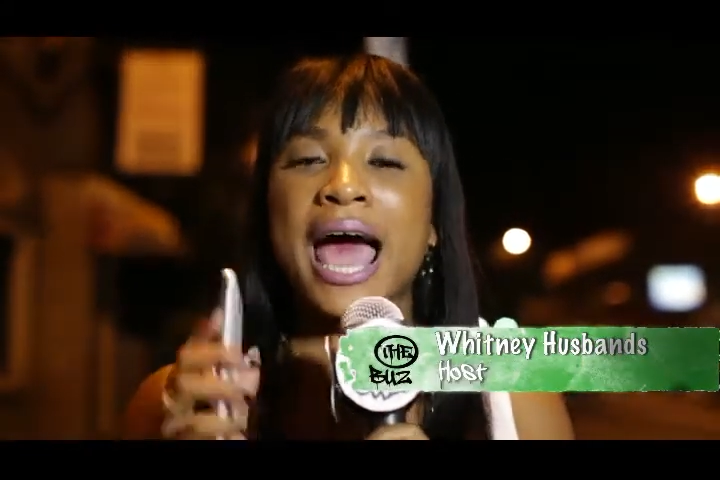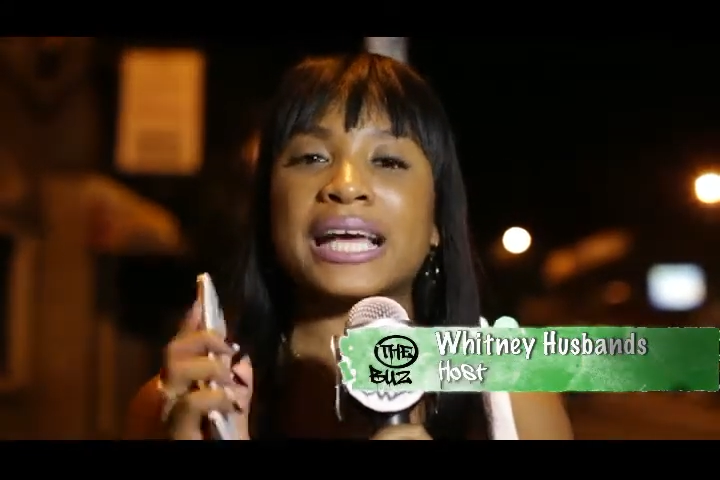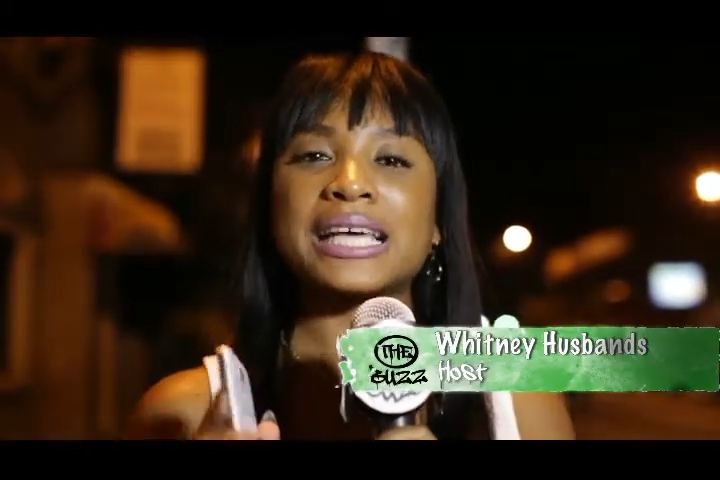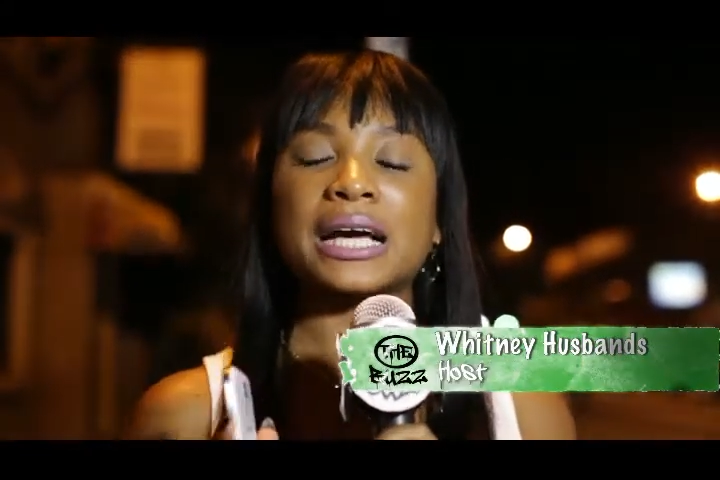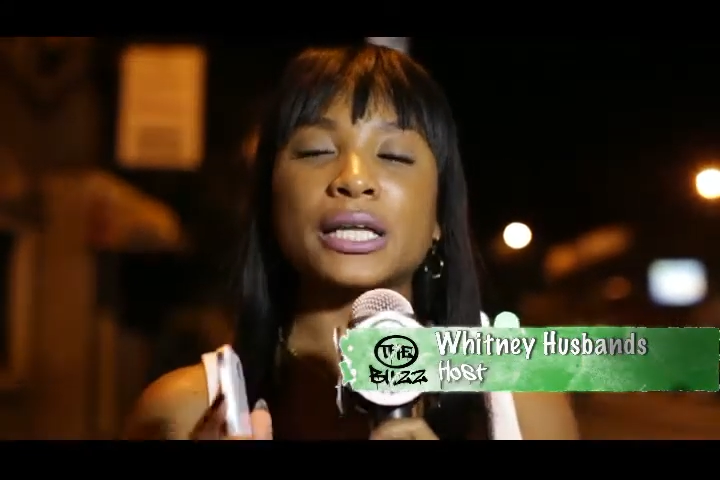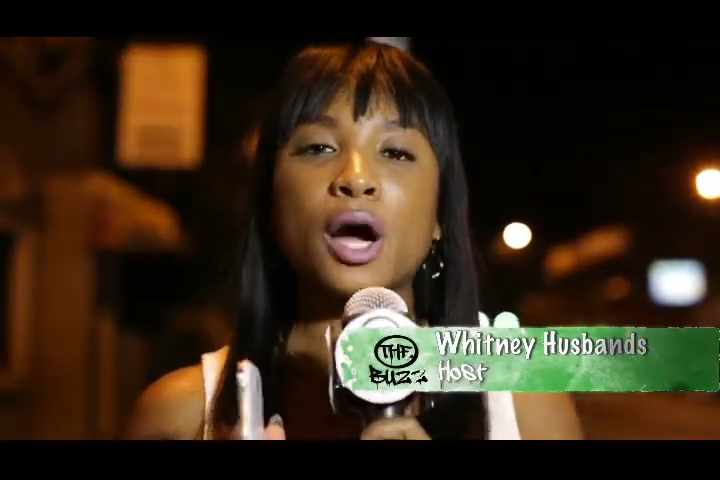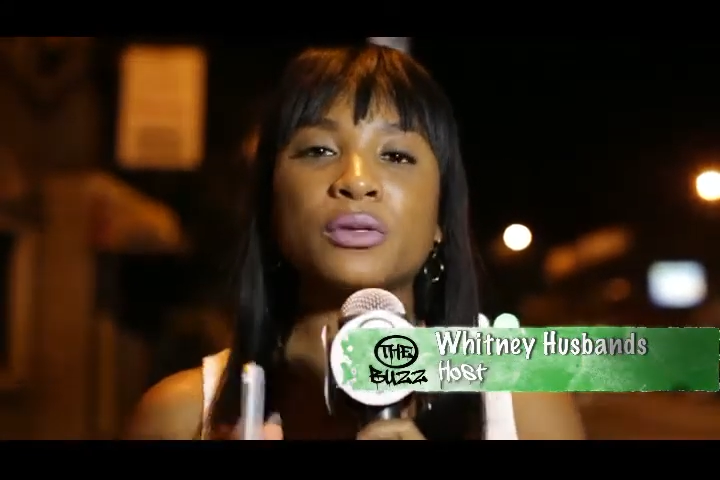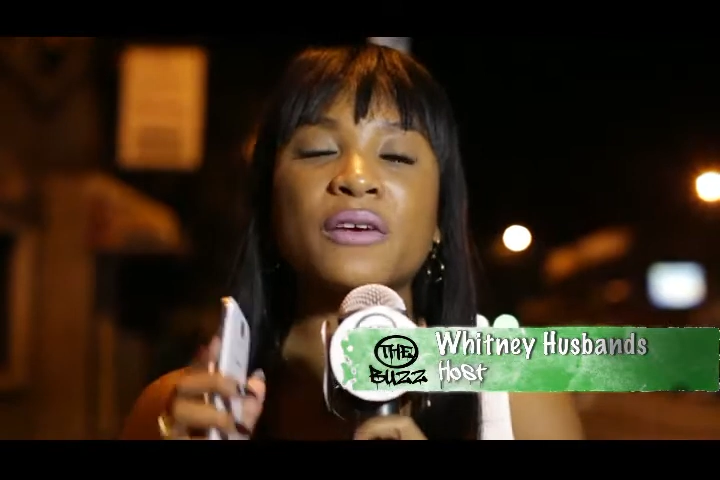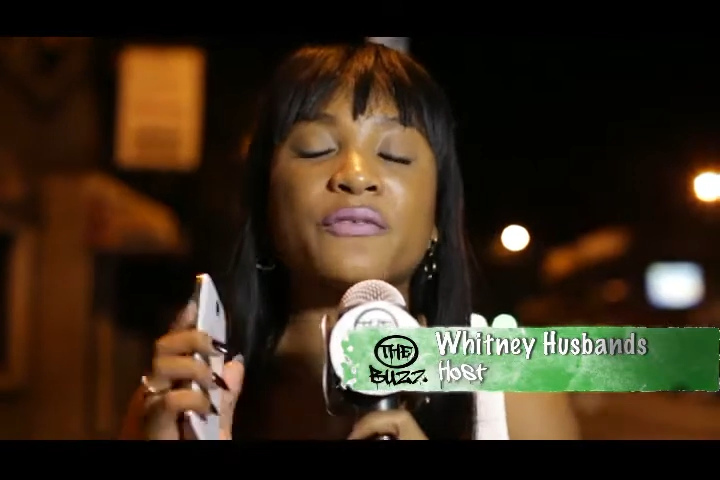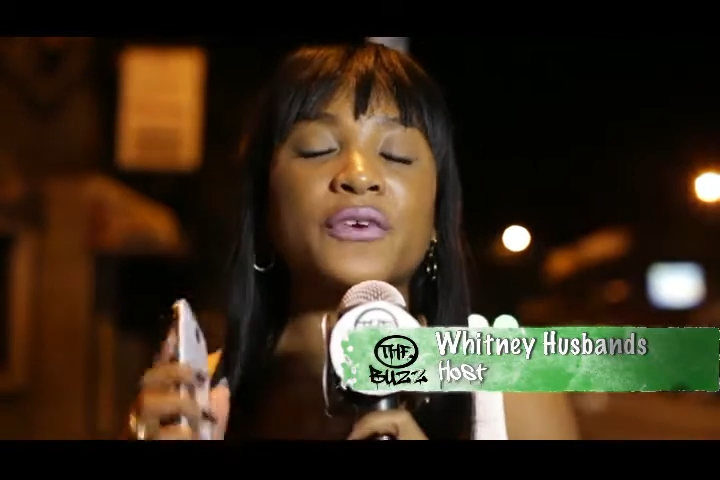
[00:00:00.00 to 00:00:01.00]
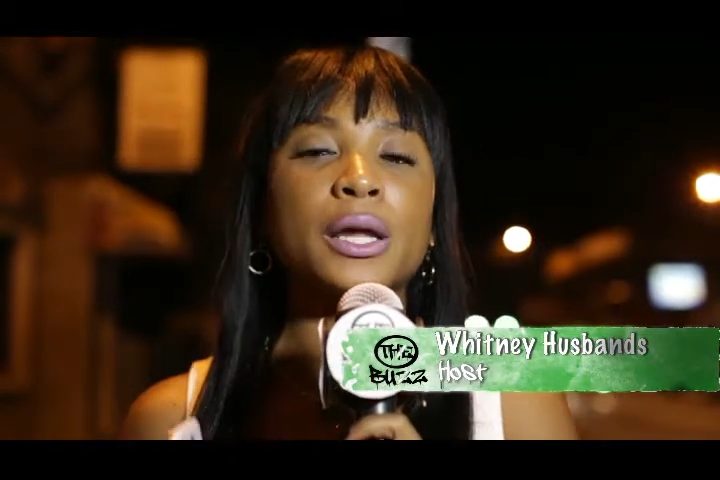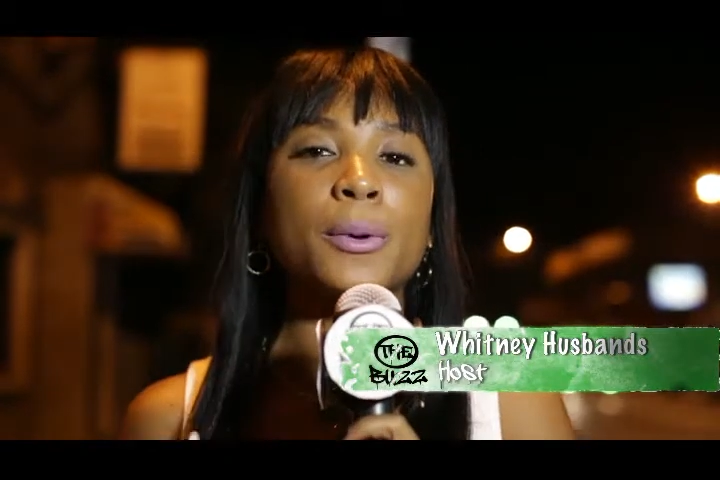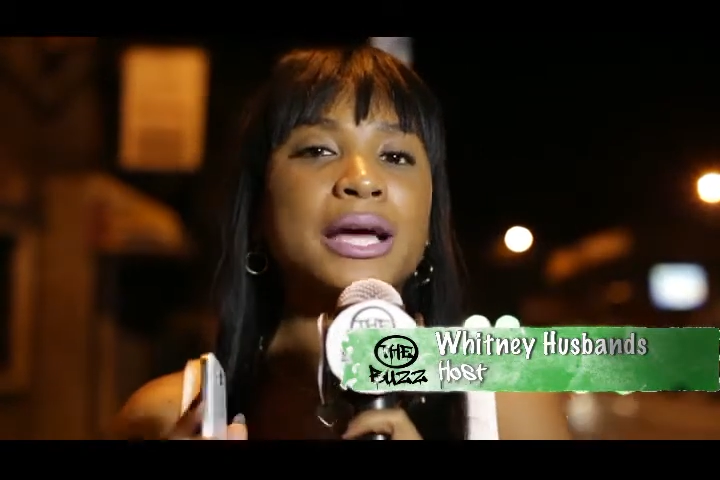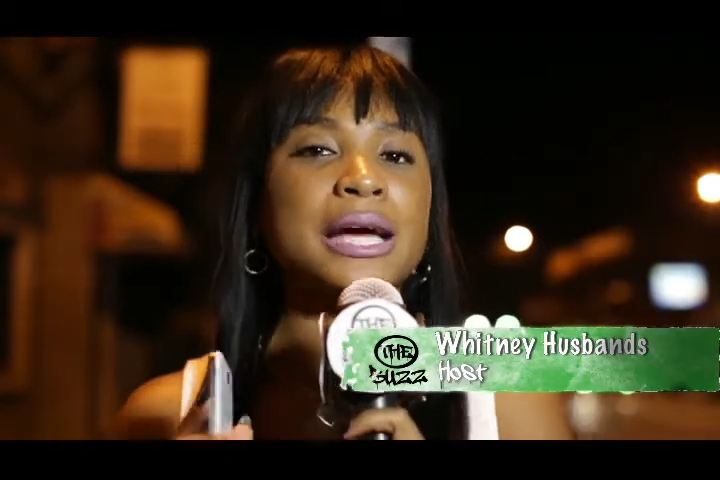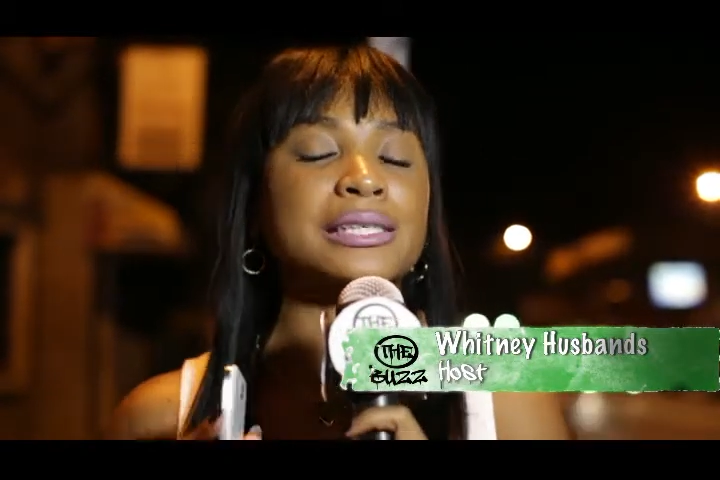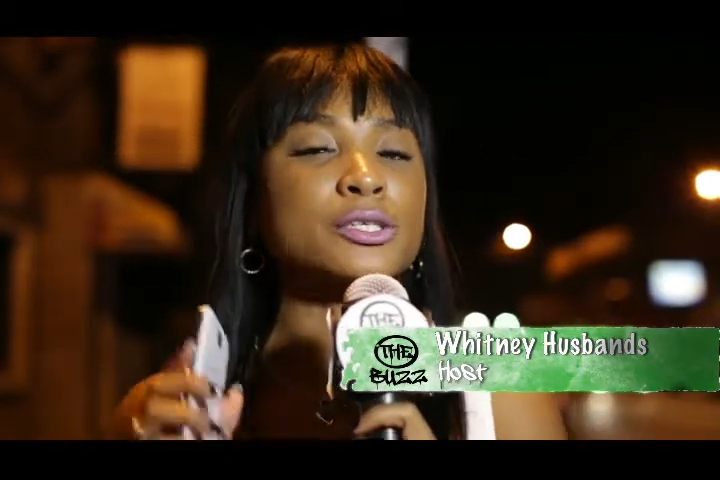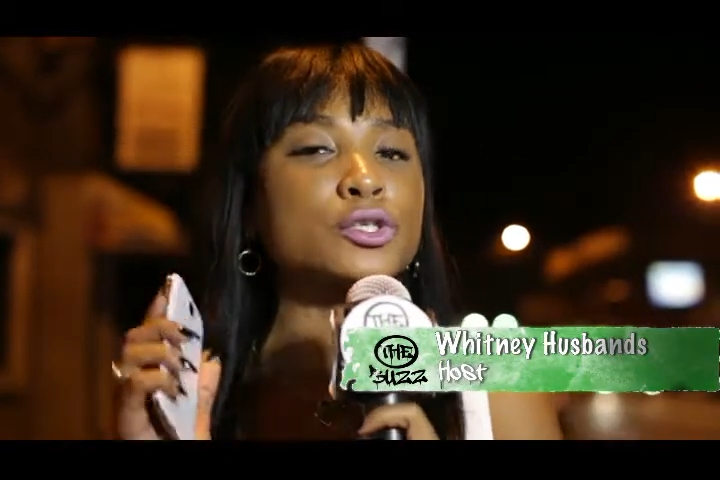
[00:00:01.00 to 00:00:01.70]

exactly how they feel about Kessel's